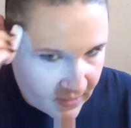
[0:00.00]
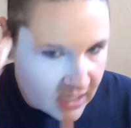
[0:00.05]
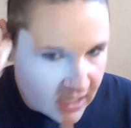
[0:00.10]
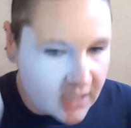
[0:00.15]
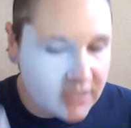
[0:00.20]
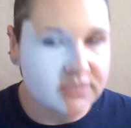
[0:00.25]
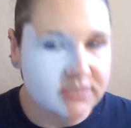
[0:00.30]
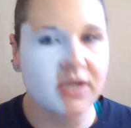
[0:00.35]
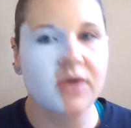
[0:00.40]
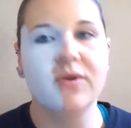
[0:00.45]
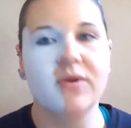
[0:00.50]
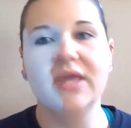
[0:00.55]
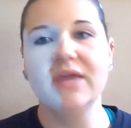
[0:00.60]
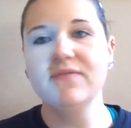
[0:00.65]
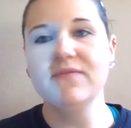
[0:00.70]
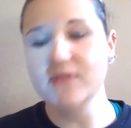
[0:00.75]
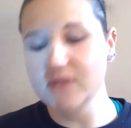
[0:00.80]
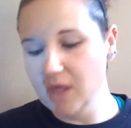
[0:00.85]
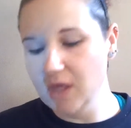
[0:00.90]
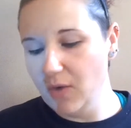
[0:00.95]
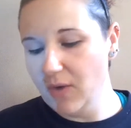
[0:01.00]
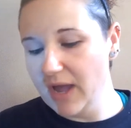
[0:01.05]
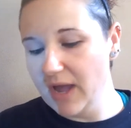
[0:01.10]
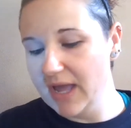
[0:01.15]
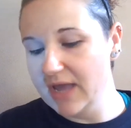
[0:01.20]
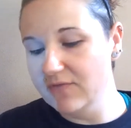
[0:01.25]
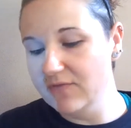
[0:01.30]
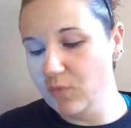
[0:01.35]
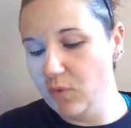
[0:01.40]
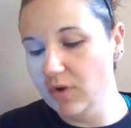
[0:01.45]
so even though I
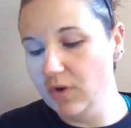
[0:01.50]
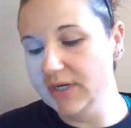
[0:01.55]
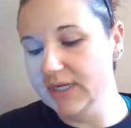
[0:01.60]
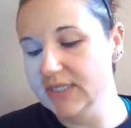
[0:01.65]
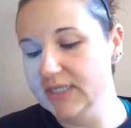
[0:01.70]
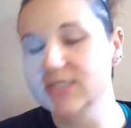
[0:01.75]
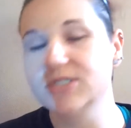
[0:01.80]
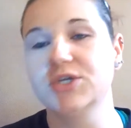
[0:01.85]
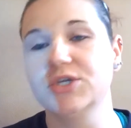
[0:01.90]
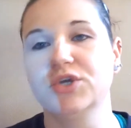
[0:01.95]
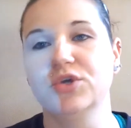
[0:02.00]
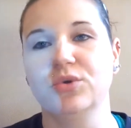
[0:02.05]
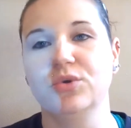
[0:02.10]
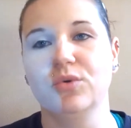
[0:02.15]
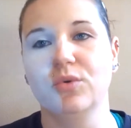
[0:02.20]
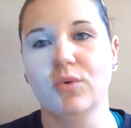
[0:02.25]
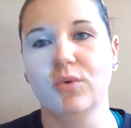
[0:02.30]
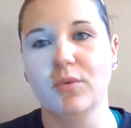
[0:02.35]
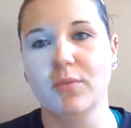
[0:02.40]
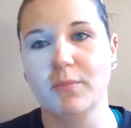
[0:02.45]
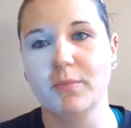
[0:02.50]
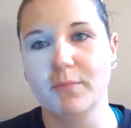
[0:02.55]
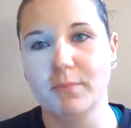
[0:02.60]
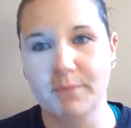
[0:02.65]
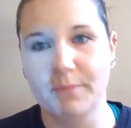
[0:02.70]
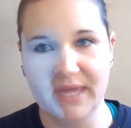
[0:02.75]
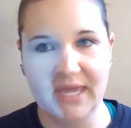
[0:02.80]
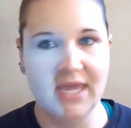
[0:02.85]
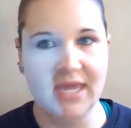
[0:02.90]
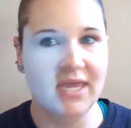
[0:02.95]
have wanted to
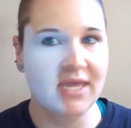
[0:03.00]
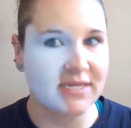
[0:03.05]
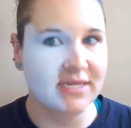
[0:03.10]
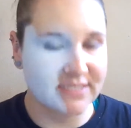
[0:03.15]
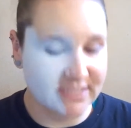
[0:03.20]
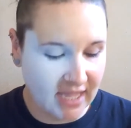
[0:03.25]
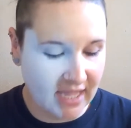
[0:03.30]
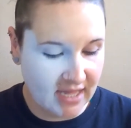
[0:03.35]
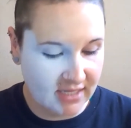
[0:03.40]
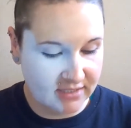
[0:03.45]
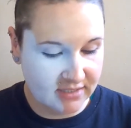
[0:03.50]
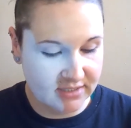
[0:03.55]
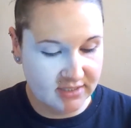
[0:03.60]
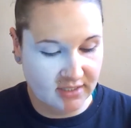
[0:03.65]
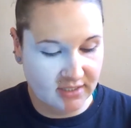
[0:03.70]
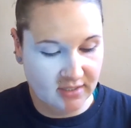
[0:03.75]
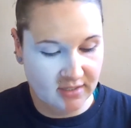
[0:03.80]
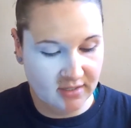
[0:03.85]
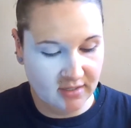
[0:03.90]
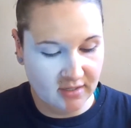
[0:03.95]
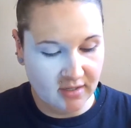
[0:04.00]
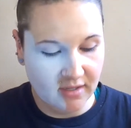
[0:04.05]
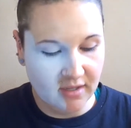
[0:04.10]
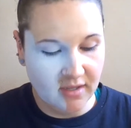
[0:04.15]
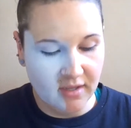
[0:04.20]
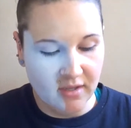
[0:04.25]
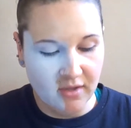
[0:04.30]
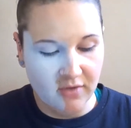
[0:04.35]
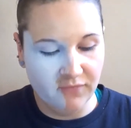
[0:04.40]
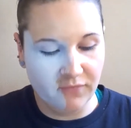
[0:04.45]
be a skeleton
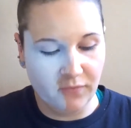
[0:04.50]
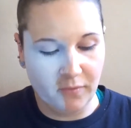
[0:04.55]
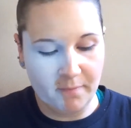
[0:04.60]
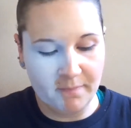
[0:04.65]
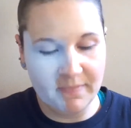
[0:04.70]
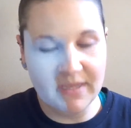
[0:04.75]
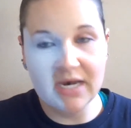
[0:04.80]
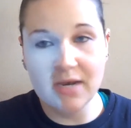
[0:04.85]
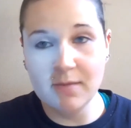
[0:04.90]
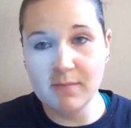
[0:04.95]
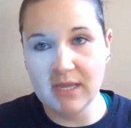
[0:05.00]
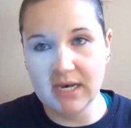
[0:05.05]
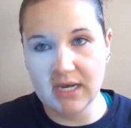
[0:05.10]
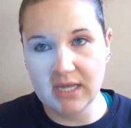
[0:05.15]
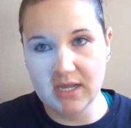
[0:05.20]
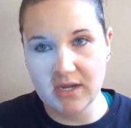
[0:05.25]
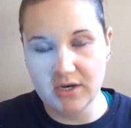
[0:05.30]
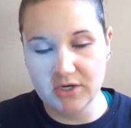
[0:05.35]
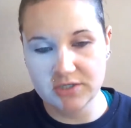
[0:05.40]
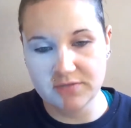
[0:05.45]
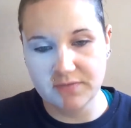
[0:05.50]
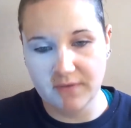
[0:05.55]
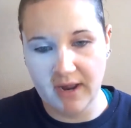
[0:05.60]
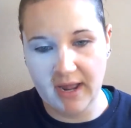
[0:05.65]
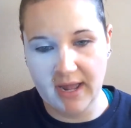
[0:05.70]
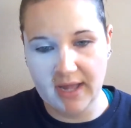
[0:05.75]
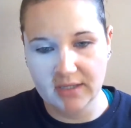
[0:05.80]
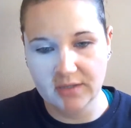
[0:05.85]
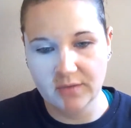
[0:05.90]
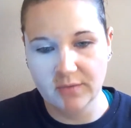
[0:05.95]
for many, many years for
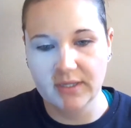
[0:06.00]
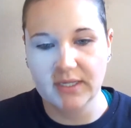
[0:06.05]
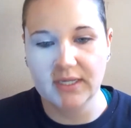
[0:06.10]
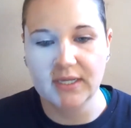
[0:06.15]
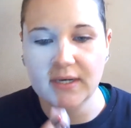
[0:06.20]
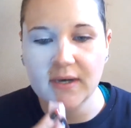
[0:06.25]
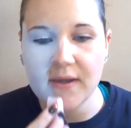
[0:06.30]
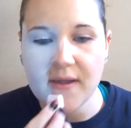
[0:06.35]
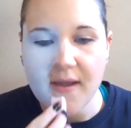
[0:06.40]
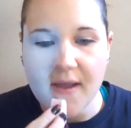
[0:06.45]
Halloween,